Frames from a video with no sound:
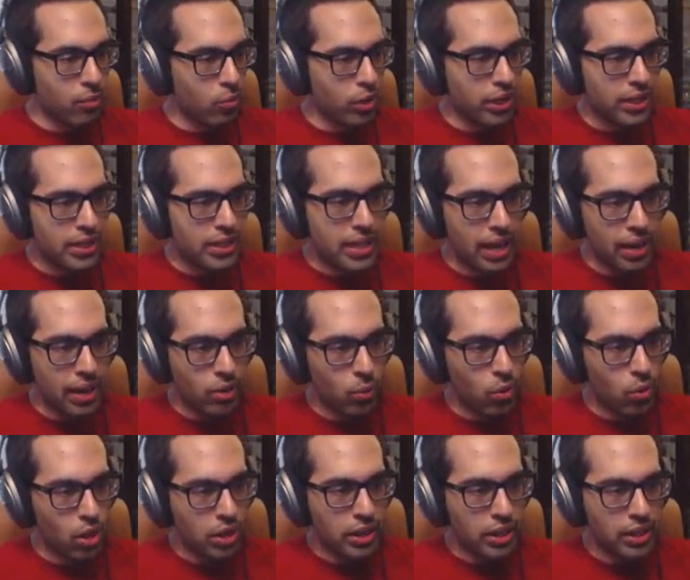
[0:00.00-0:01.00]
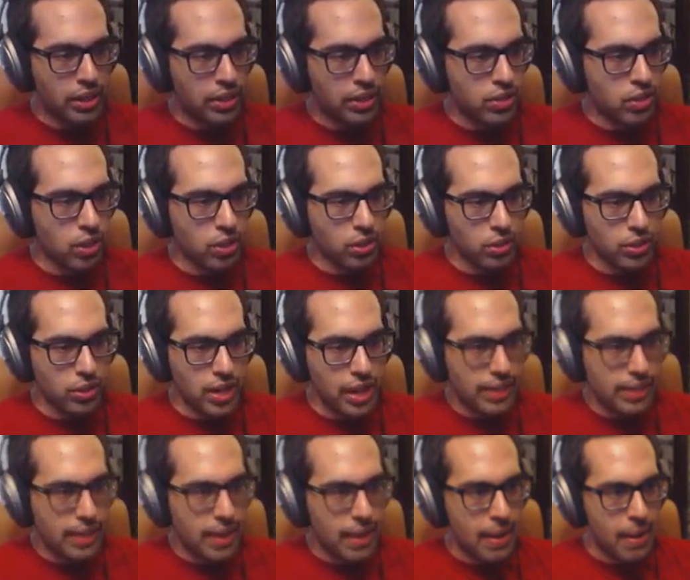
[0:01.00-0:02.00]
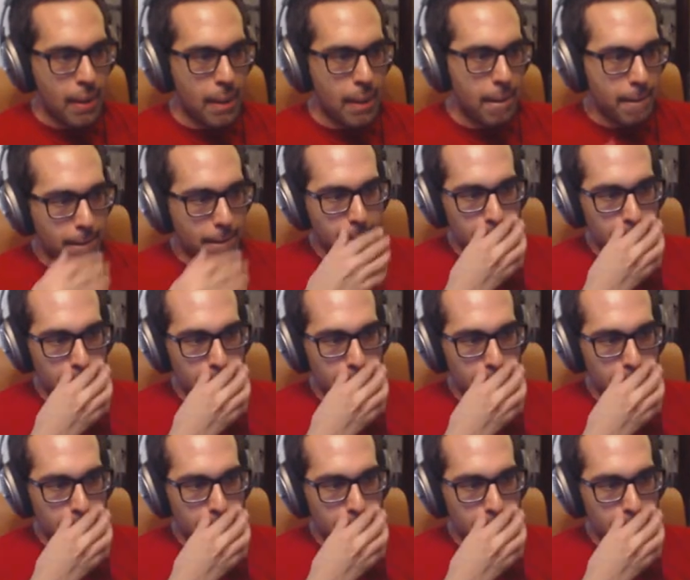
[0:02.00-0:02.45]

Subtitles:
Getting really tired of walking in these circles, guys.